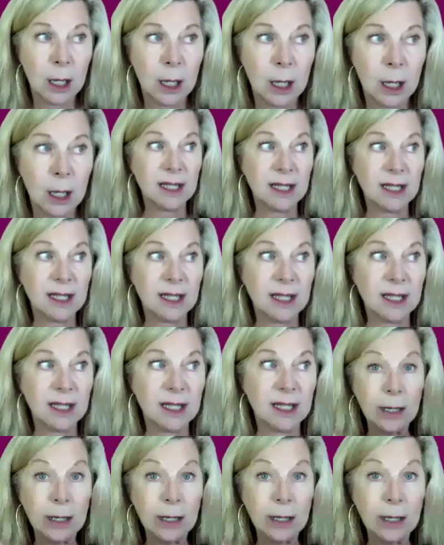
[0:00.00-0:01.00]
Because
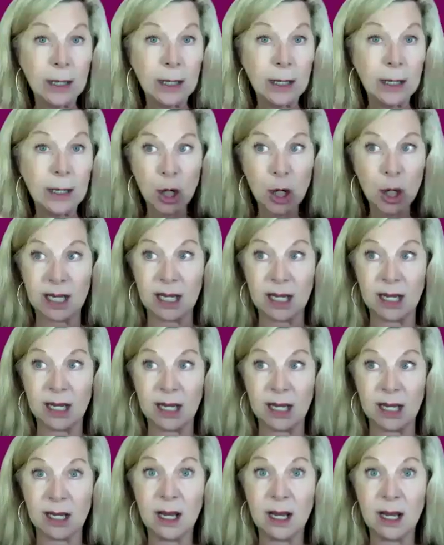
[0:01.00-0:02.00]
sales and
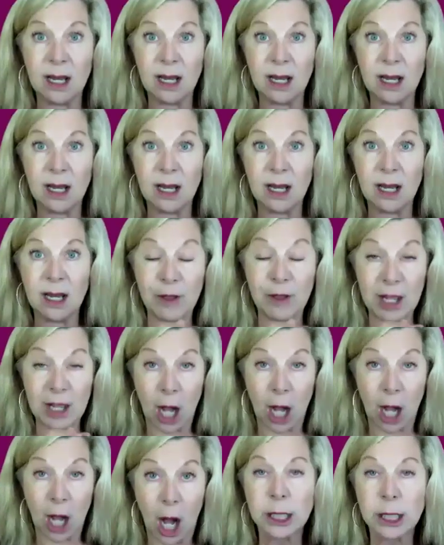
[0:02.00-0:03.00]
marketing
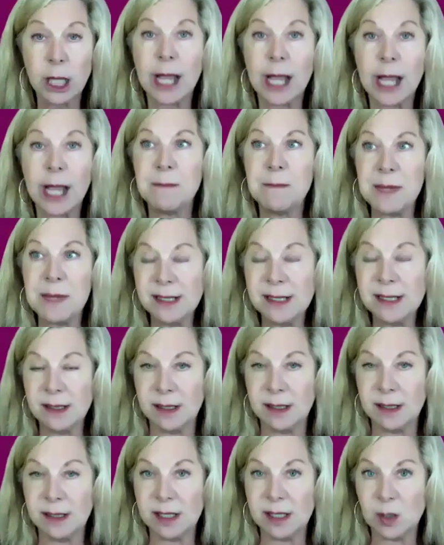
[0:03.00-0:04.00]
for the online
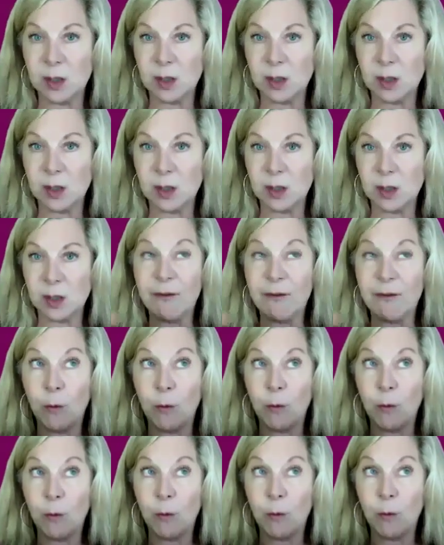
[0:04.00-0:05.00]
businesswoman,
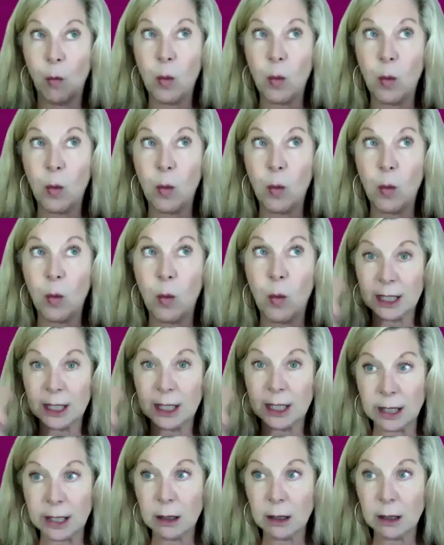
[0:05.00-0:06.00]
if we aren't
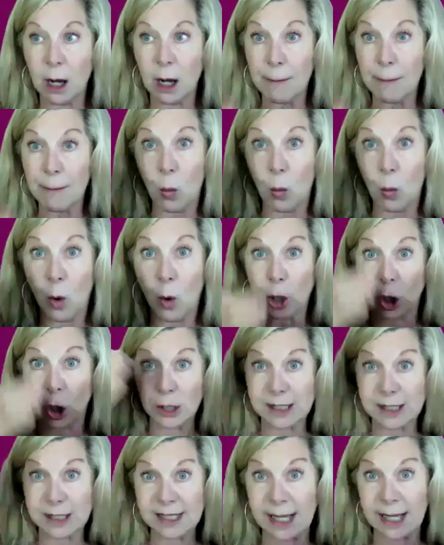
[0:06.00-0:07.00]
clear about
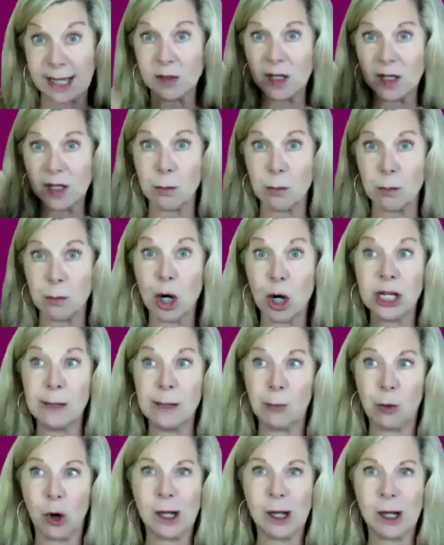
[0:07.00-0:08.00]
what our sales and
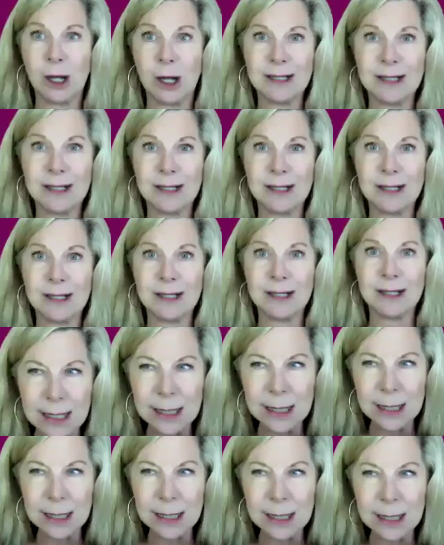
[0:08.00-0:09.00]
marketing process
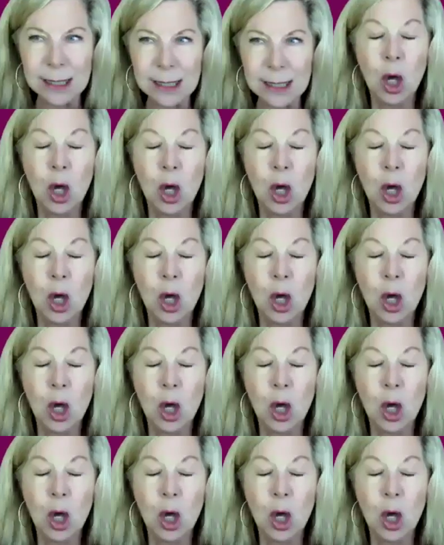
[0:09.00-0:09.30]
is,